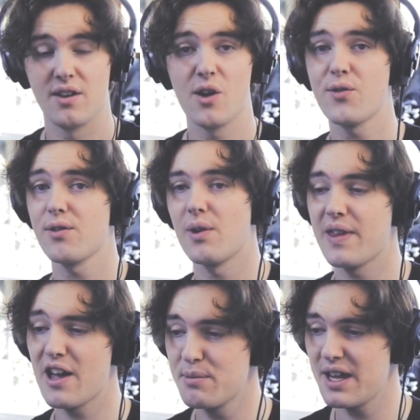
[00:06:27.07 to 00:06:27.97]
No, for real,
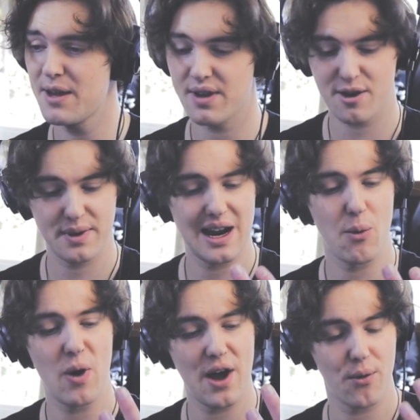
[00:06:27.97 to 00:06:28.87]
that'll be epic. I'll be like,
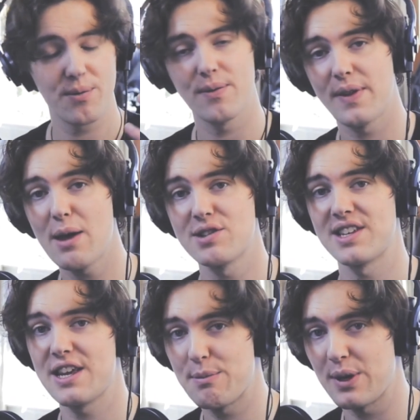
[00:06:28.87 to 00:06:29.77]
wow, that was
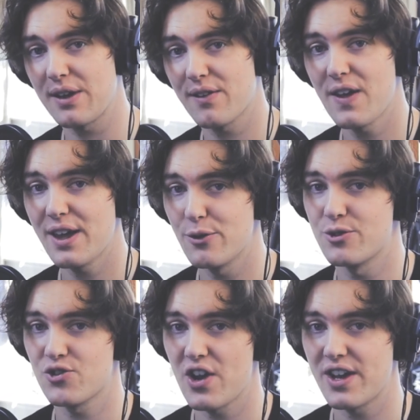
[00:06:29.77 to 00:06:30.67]
epic. Thank you,
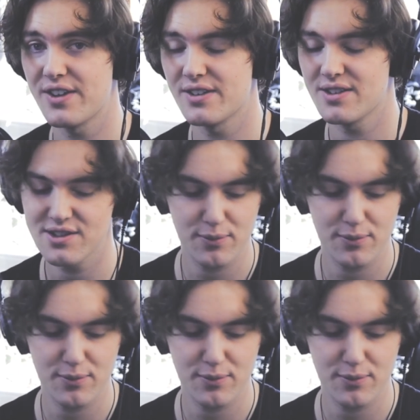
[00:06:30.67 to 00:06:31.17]
Stray Kids.